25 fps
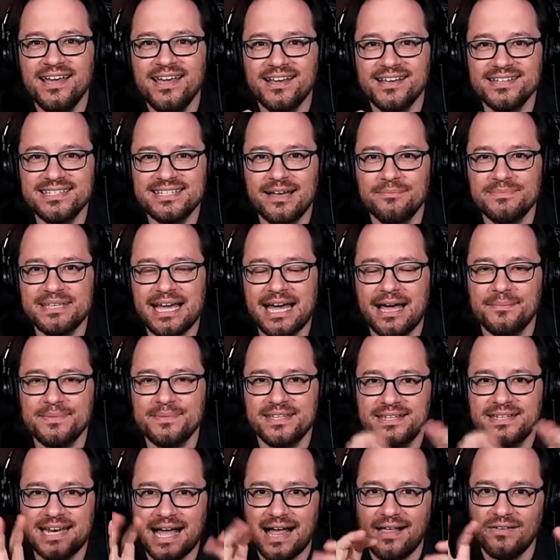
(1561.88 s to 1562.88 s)
because sometimes
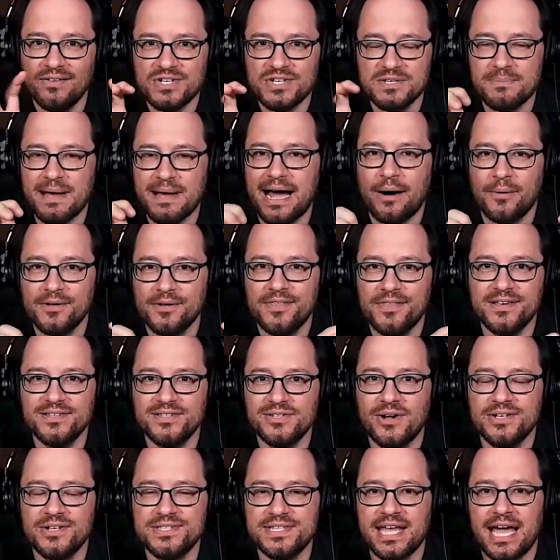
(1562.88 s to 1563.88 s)
the knowledge is power thing
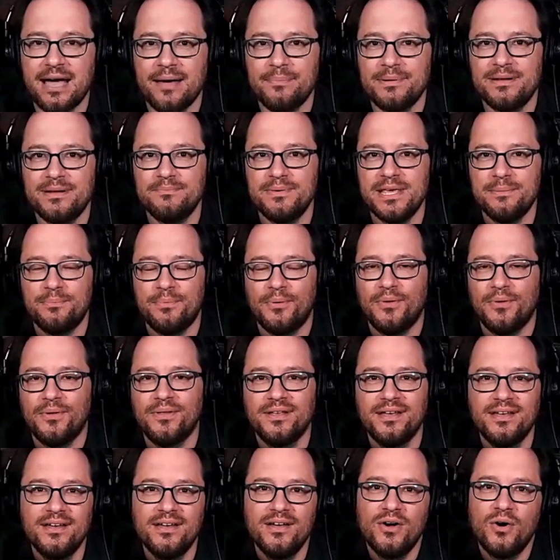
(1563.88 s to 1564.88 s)
starts to happen and people
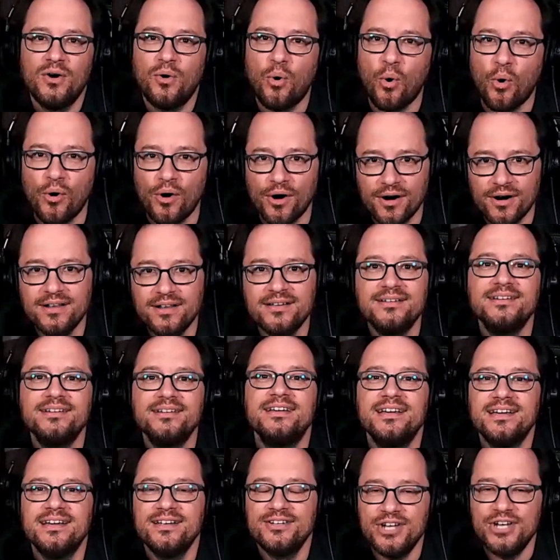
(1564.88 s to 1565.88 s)
hoard
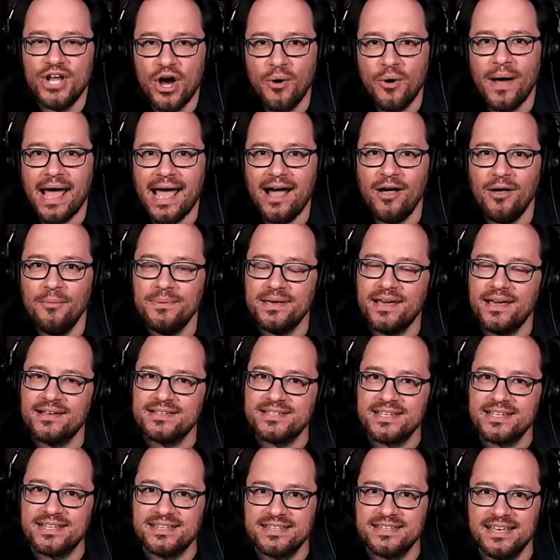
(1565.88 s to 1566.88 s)
know-how
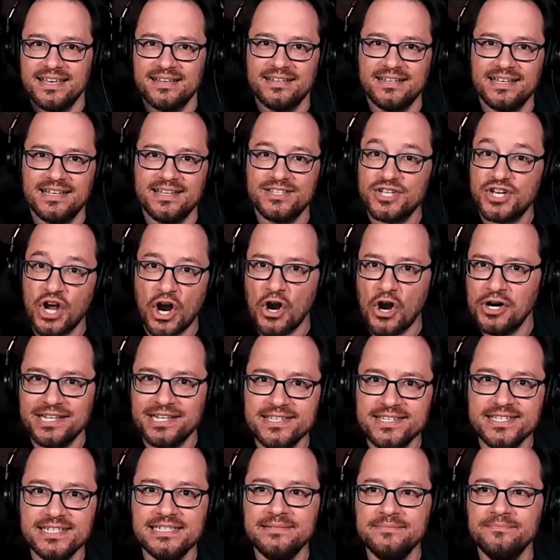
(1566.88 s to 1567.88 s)
because it's
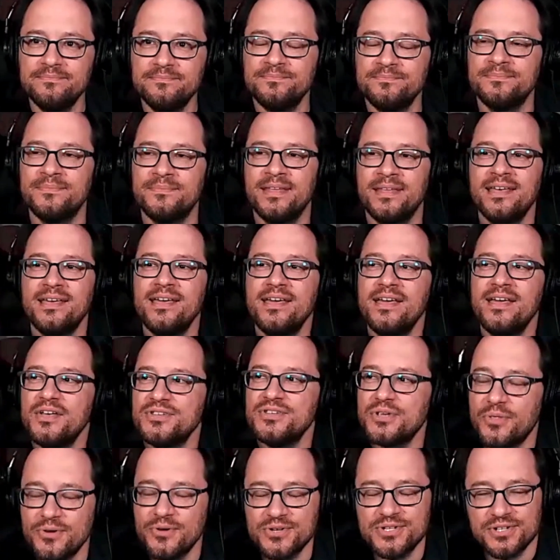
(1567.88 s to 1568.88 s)
currency.
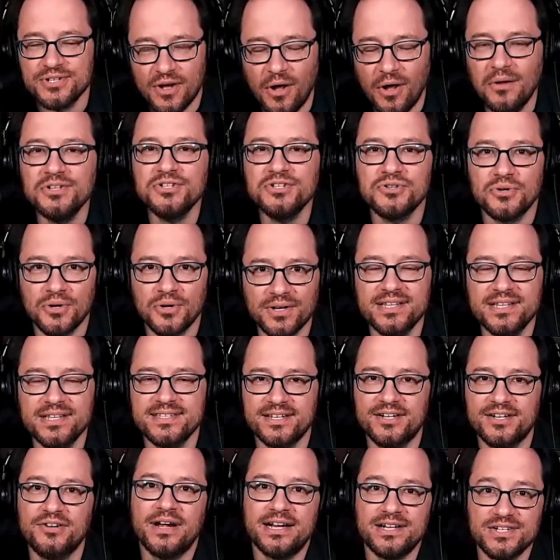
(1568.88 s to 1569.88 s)
So there's cultural
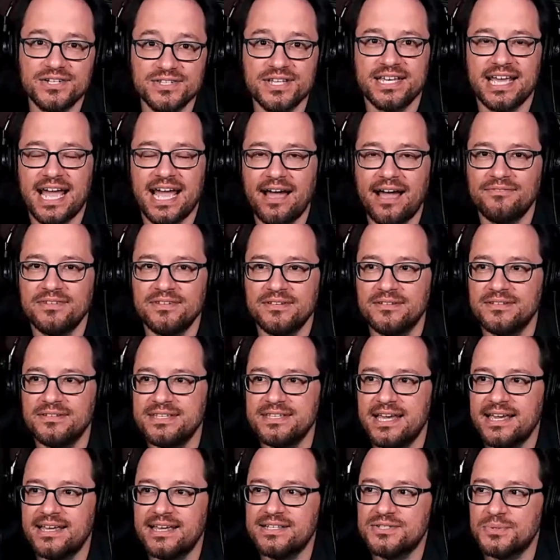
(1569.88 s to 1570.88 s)
considerations that you have to
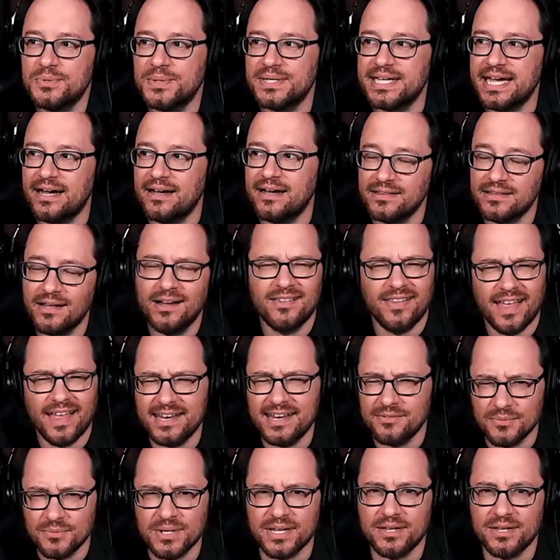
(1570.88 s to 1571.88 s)
take into account. Luckily, I
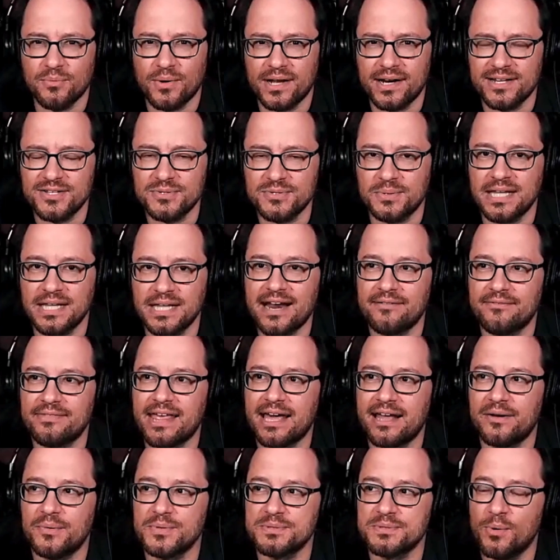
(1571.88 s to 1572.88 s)
didn't really run into a lot of
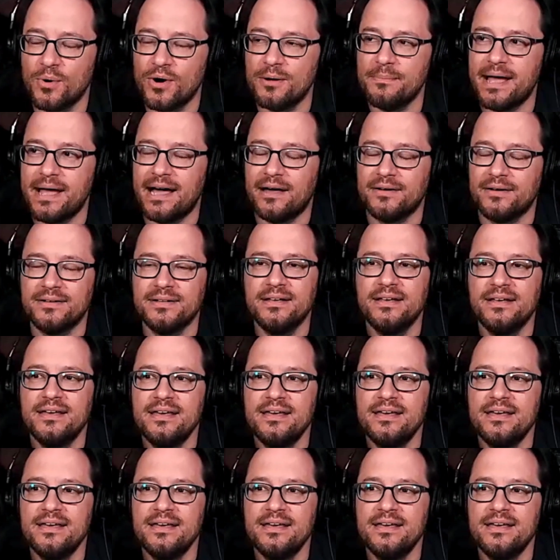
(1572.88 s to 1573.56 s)
that. It was more about